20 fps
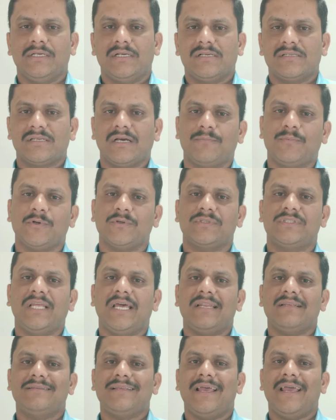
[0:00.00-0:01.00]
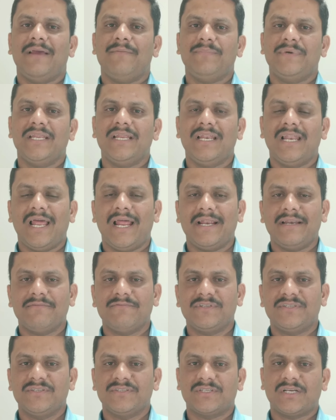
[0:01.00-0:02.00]
Suppose there is an empty land
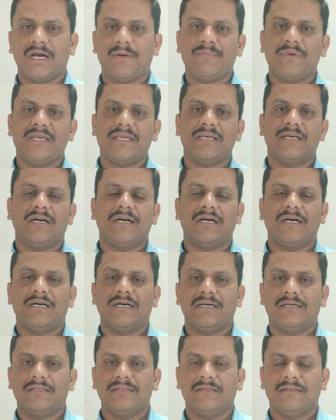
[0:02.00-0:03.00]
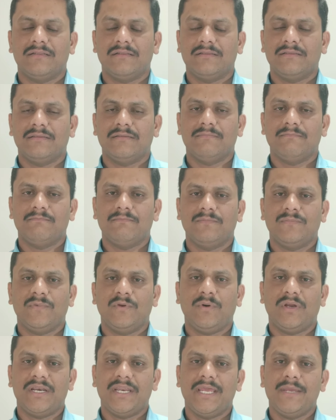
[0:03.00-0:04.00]
which is coming,
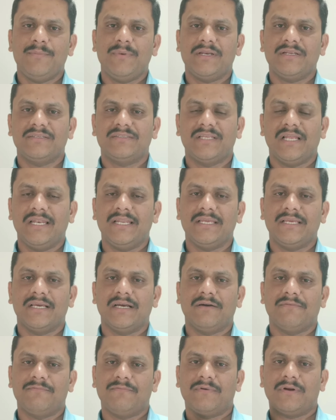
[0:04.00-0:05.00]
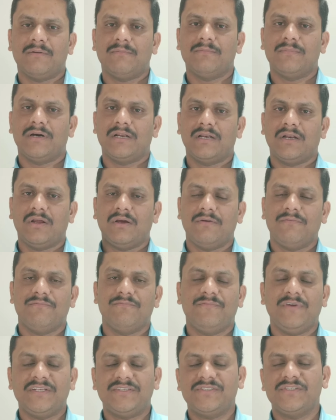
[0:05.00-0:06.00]
your neighbor is selling from
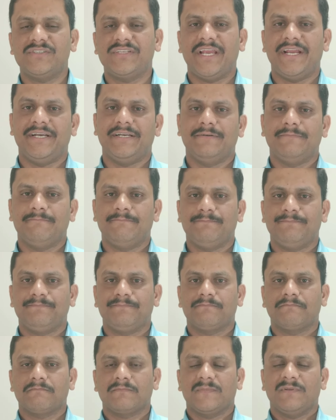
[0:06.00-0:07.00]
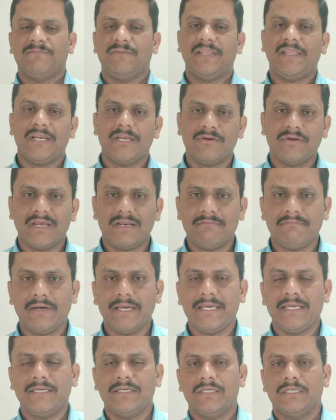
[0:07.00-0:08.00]
west side. Whether you can
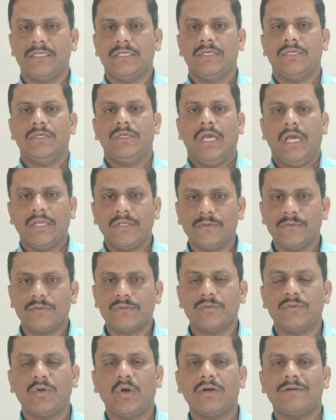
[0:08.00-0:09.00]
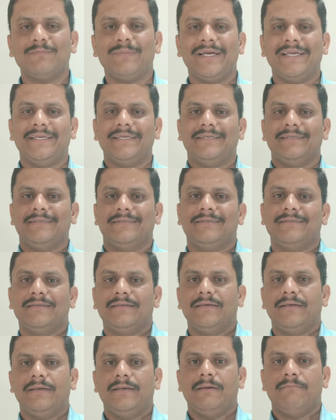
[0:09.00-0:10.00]
buy? You should not buy.
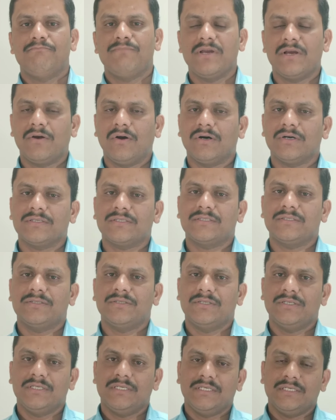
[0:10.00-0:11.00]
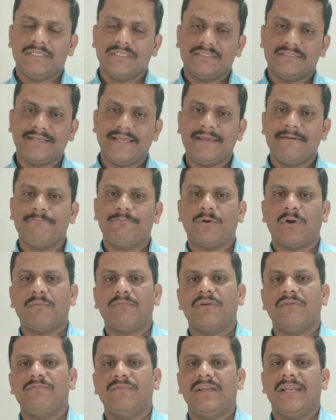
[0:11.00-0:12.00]
Because same
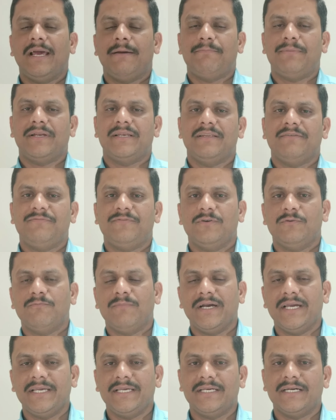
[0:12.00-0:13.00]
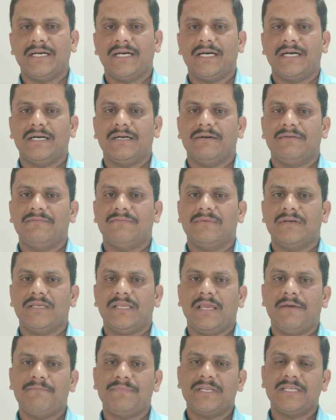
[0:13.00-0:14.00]
problem will happen. If you buy
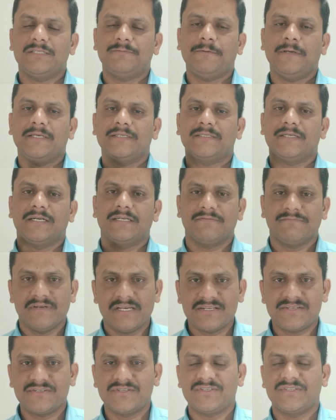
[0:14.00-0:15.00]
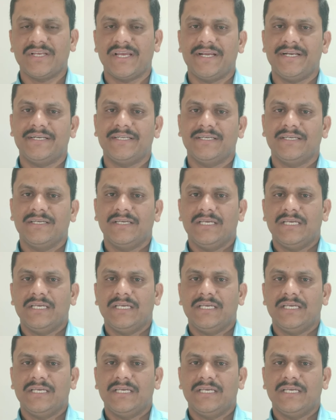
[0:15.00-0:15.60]
empty space at west side,